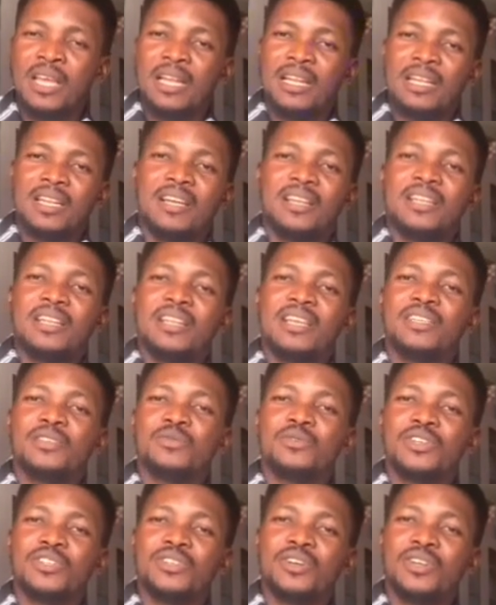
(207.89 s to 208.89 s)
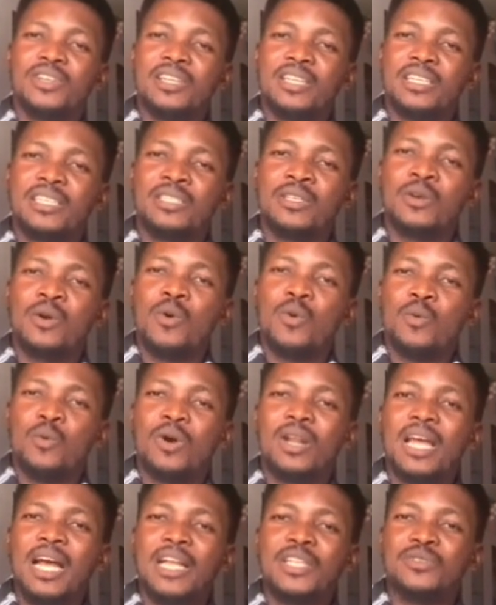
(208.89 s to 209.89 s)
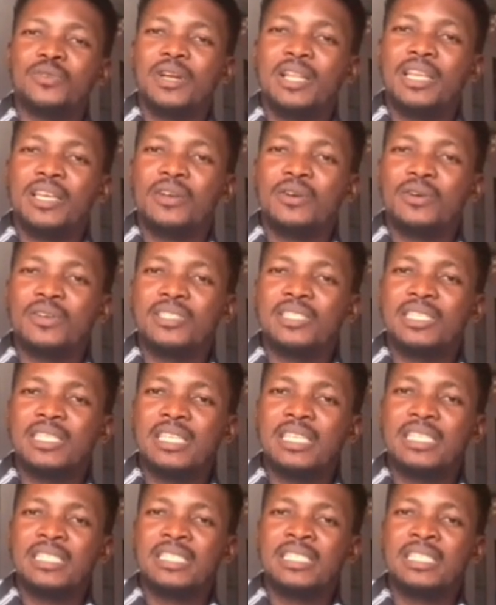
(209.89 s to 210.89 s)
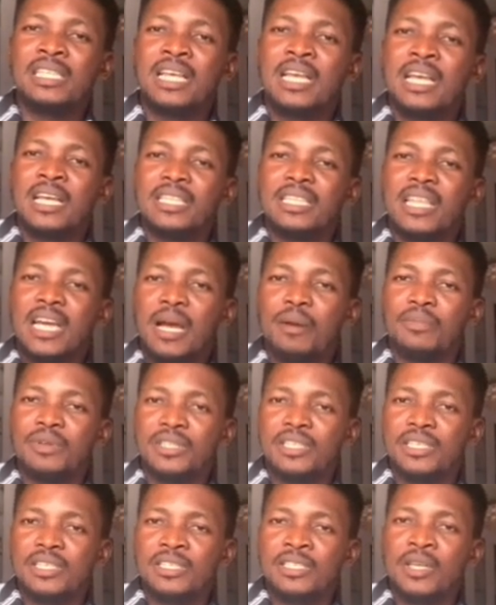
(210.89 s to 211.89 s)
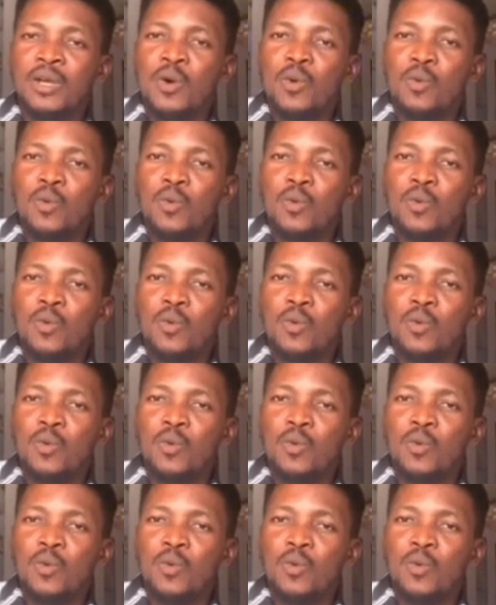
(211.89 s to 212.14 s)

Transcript: Now the next question is, what actually causes diabetes?